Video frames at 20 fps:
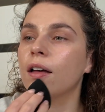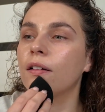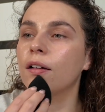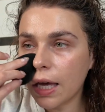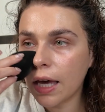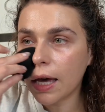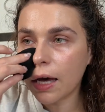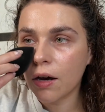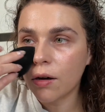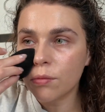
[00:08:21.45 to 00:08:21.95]
It
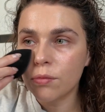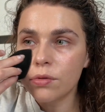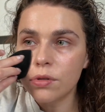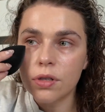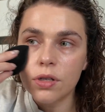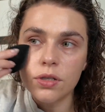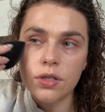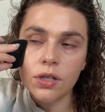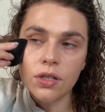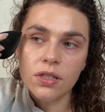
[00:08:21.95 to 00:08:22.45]
helps
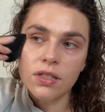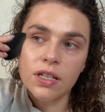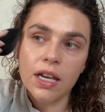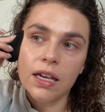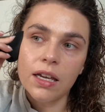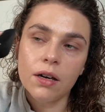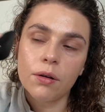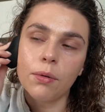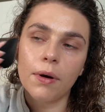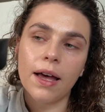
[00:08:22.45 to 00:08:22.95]
to just
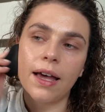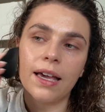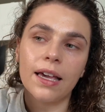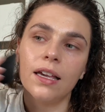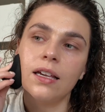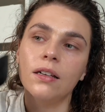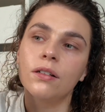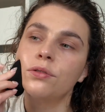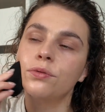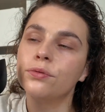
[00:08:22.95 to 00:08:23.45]
take
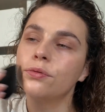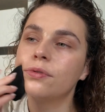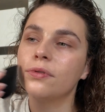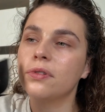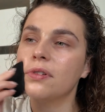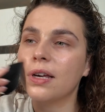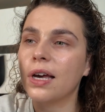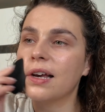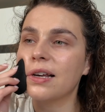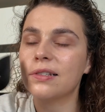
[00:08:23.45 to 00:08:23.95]
away
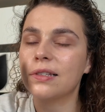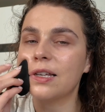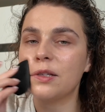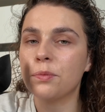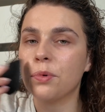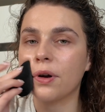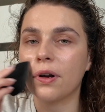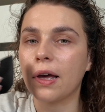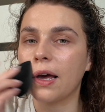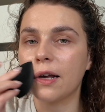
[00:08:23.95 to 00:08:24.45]
excess
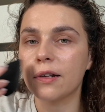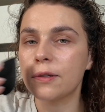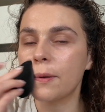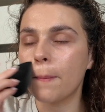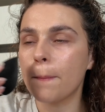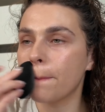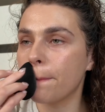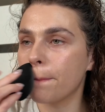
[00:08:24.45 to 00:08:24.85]
product,